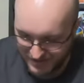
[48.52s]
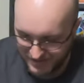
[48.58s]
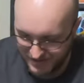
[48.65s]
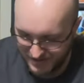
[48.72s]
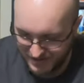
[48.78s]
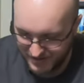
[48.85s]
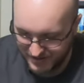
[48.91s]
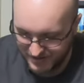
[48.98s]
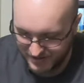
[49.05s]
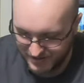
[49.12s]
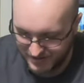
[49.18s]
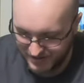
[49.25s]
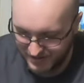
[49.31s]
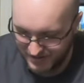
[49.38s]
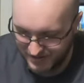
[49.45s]

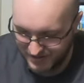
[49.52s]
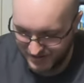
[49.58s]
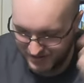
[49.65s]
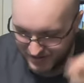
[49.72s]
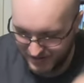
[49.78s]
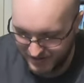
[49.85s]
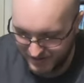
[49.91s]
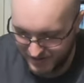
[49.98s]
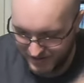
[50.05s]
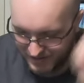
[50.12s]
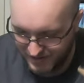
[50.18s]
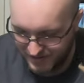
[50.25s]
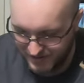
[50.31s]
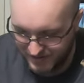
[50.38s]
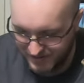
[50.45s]

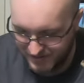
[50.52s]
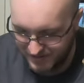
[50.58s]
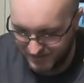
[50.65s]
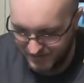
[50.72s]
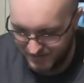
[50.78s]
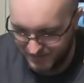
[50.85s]
No words are spoken by the person on screen.